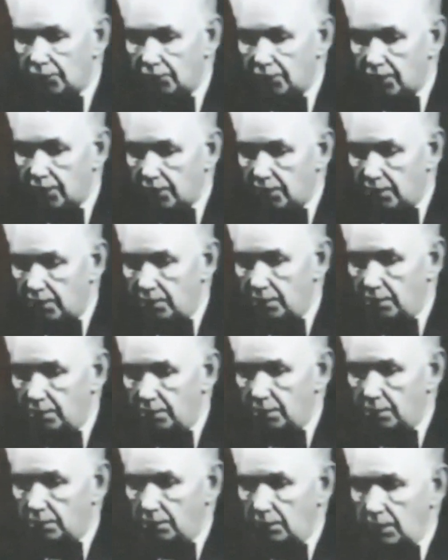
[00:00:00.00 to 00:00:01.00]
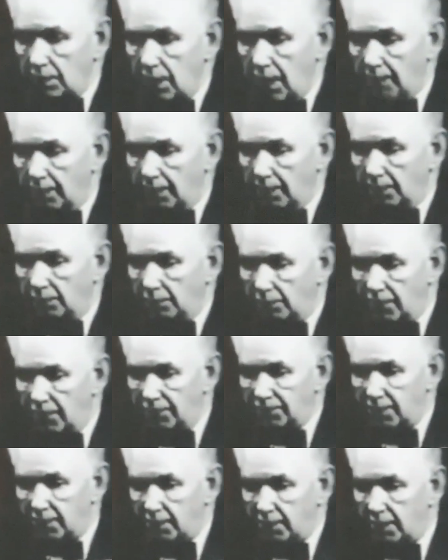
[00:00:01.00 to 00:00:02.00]
3, taxes. Big tight tax hikes. An
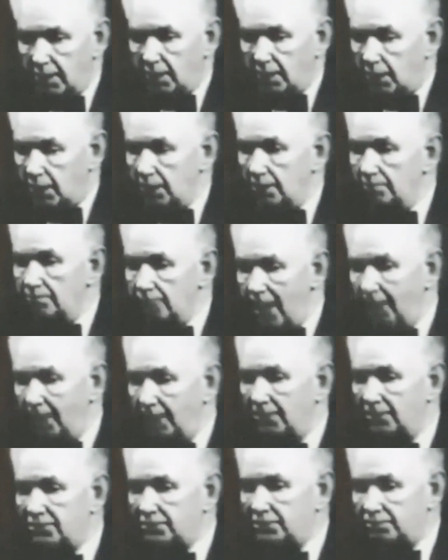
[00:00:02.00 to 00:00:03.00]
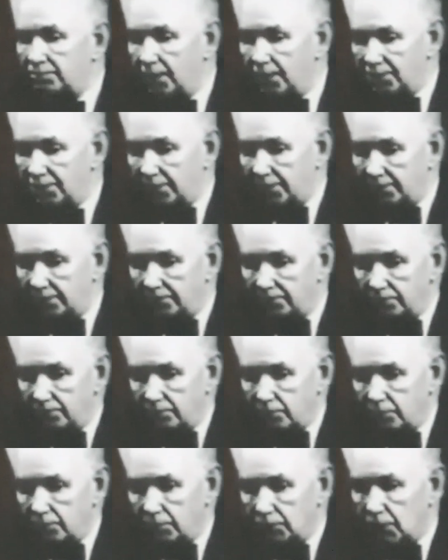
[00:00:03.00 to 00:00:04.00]
increasingly unbalanced budget,
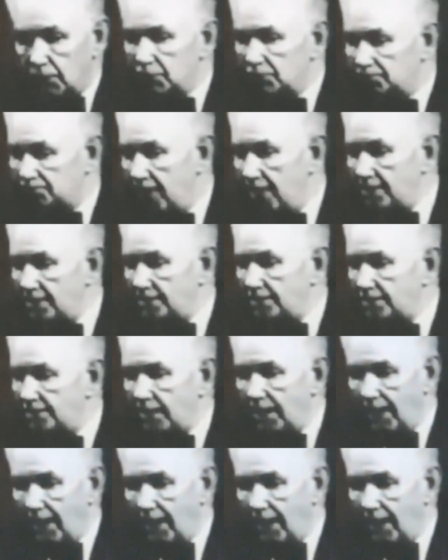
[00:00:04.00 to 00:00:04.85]
despite the